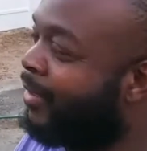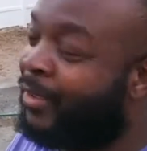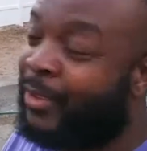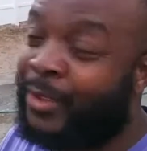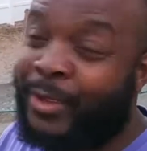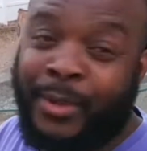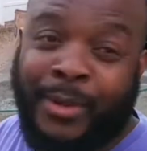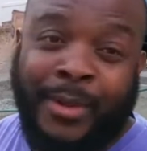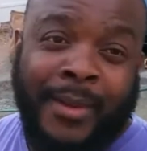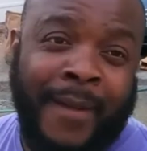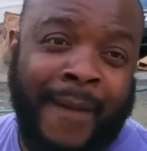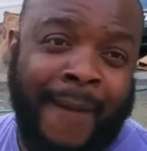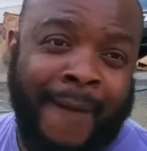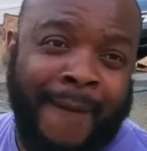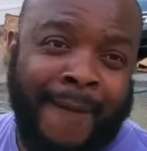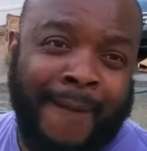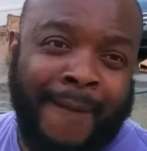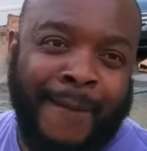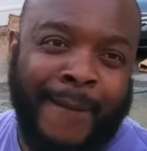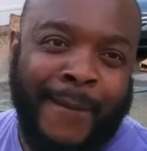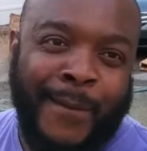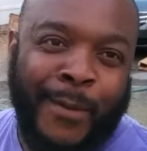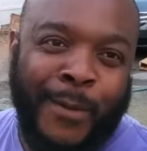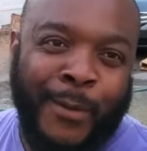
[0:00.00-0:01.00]
No.
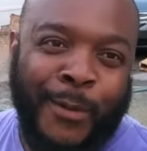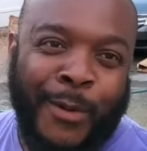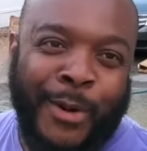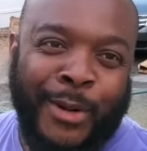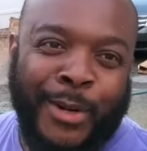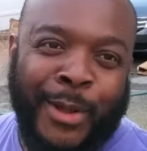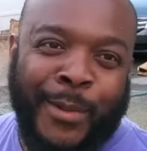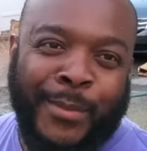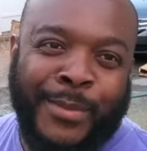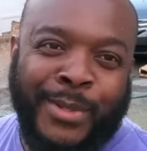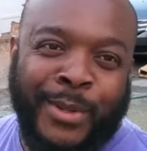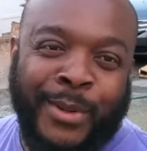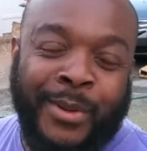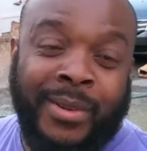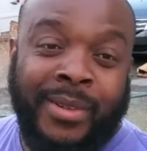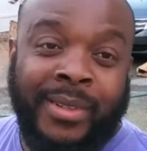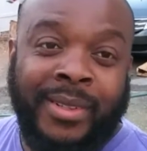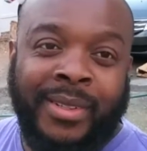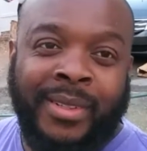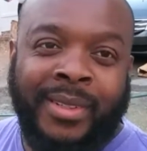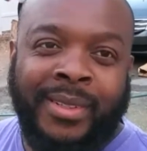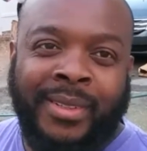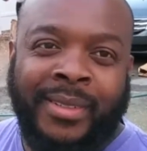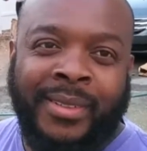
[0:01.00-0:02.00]
One up to.
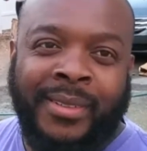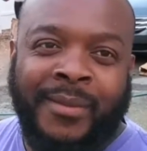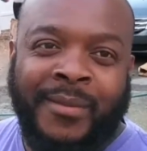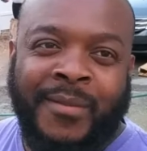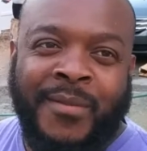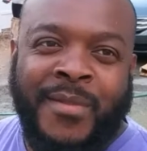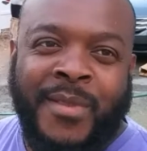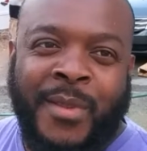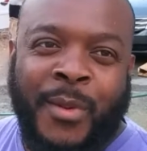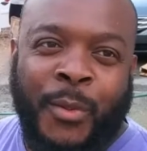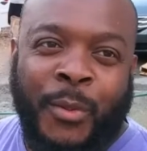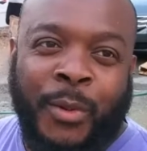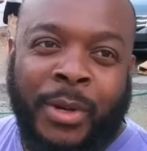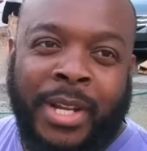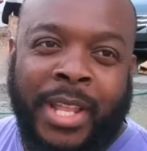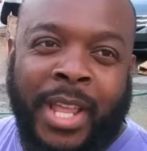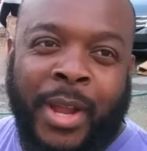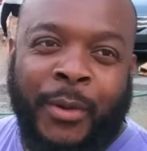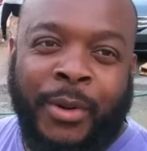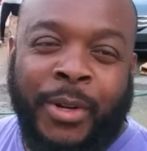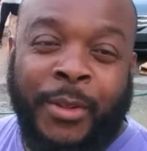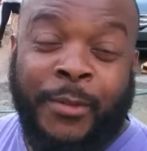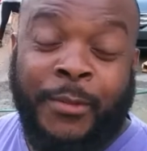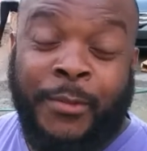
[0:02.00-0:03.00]
We're
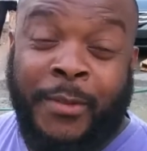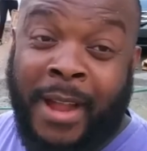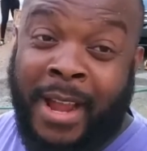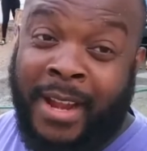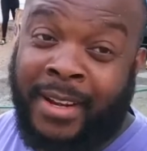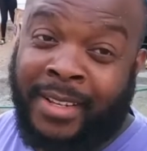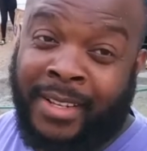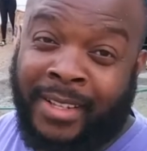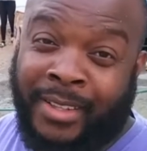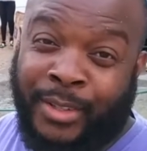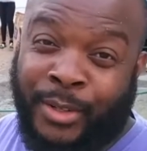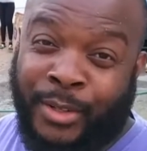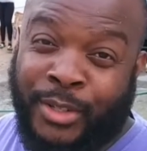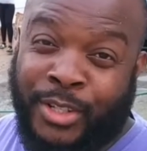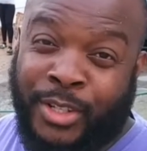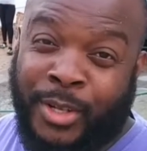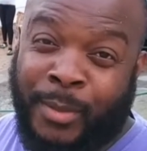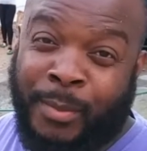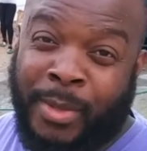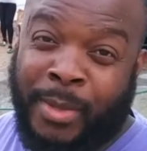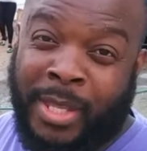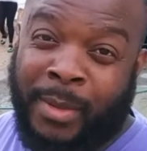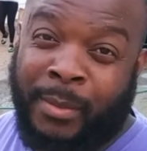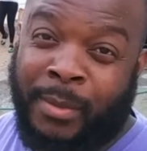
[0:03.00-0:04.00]
there with the final touch
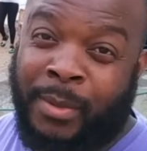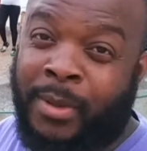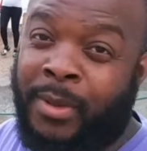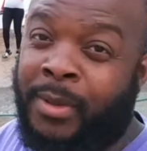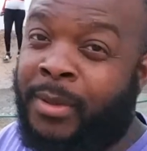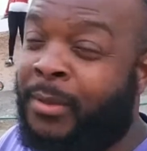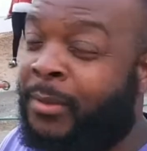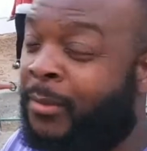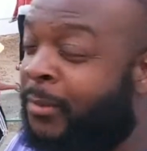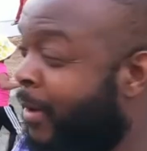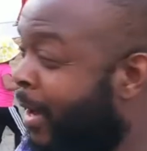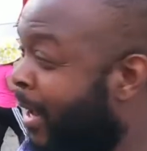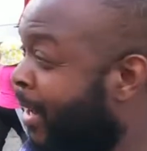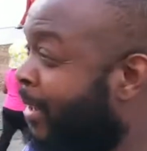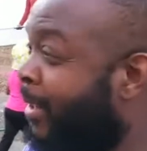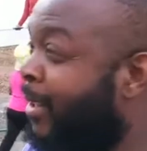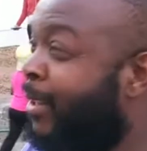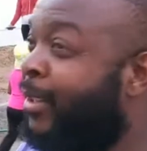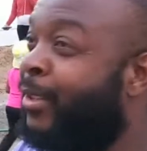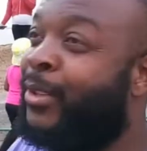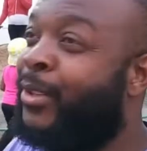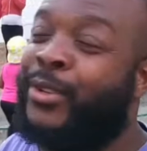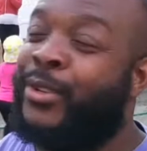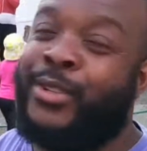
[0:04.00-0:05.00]
now, people.
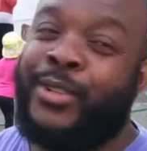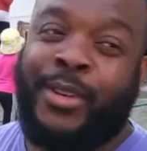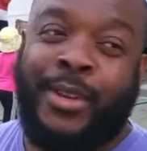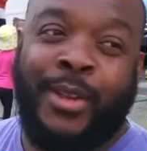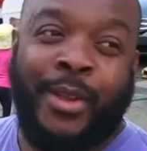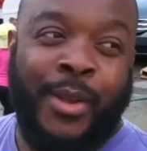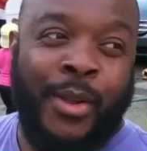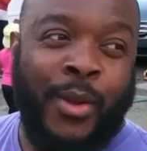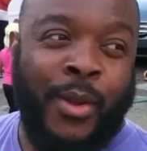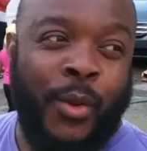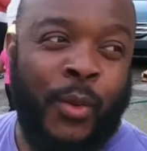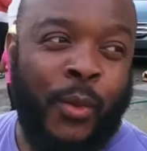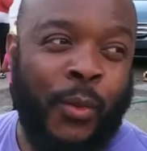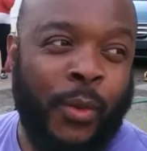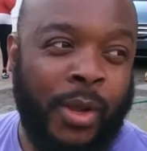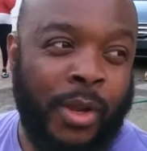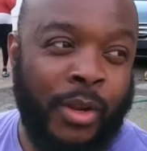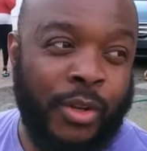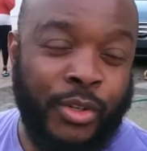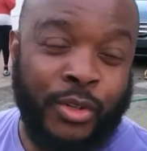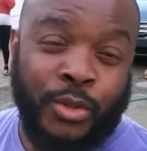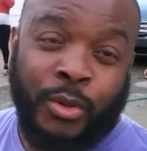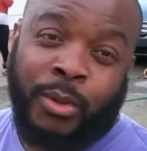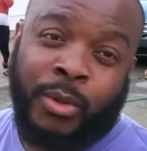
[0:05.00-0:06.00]
Final touch. I'm
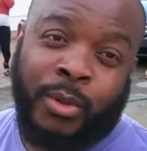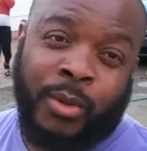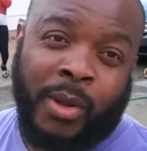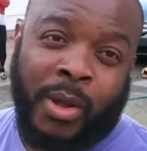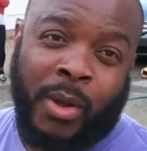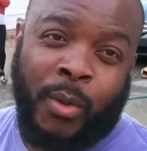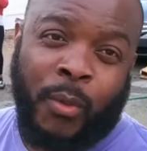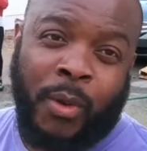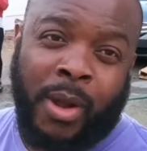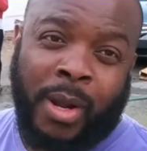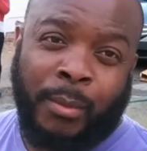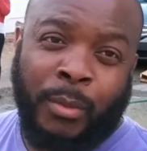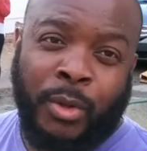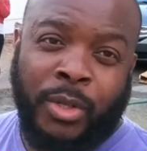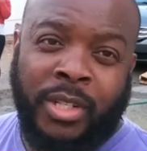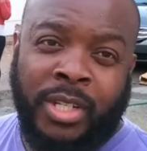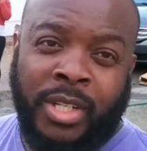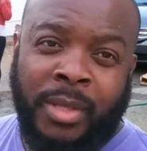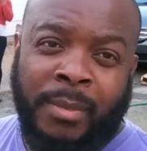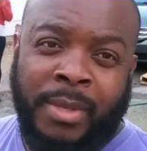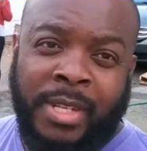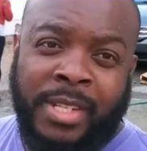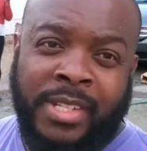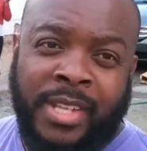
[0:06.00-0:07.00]
going to show no one. But
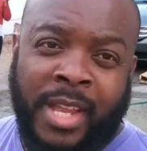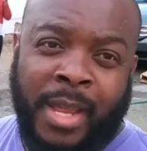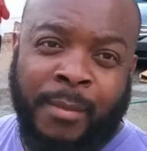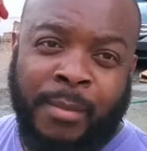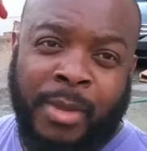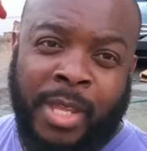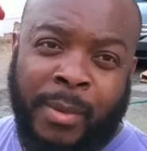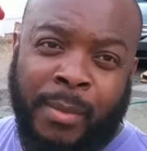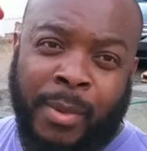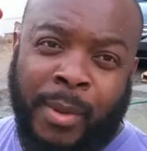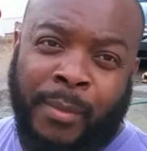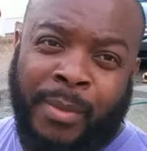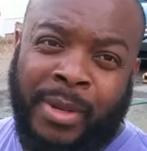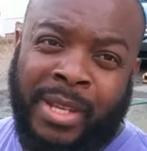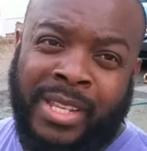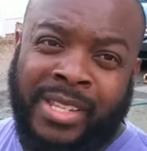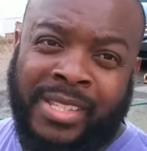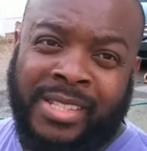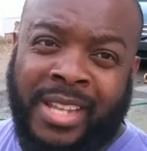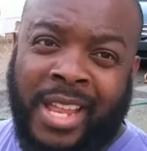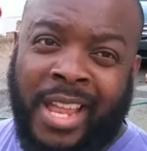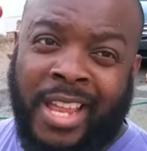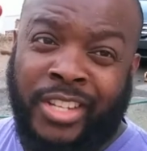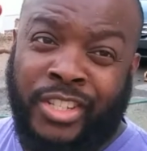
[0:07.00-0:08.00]
in the meantime, people,
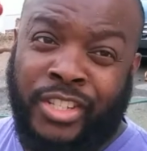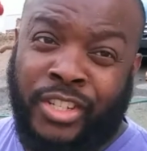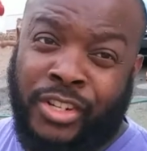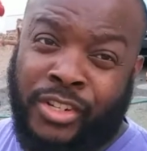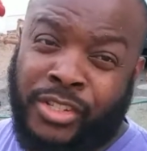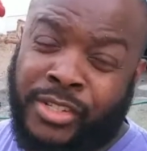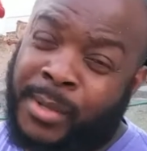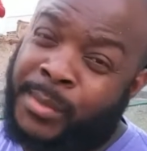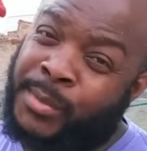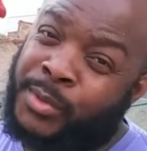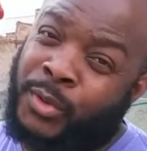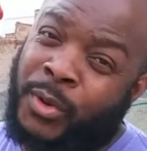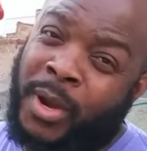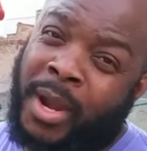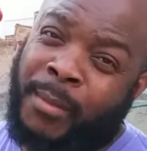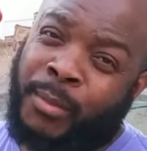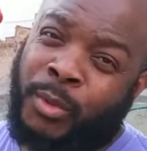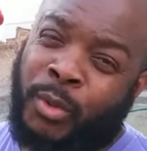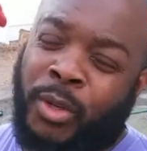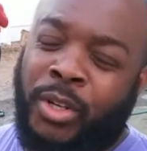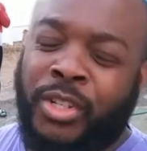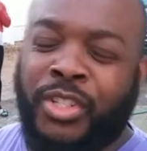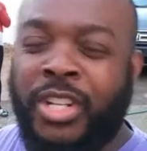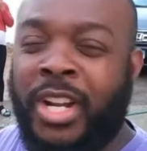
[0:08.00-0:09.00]
please like, share, subscribe
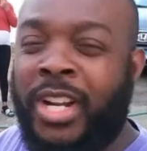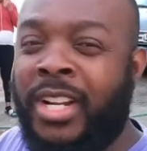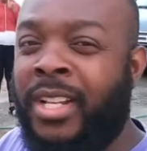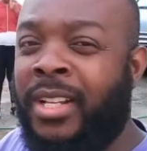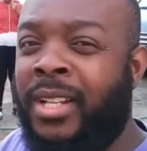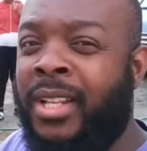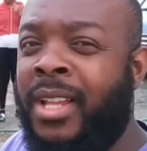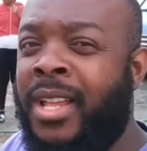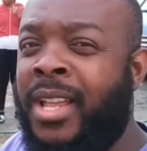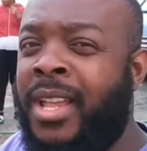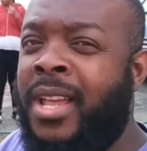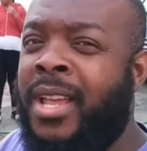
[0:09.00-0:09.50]
to our channel.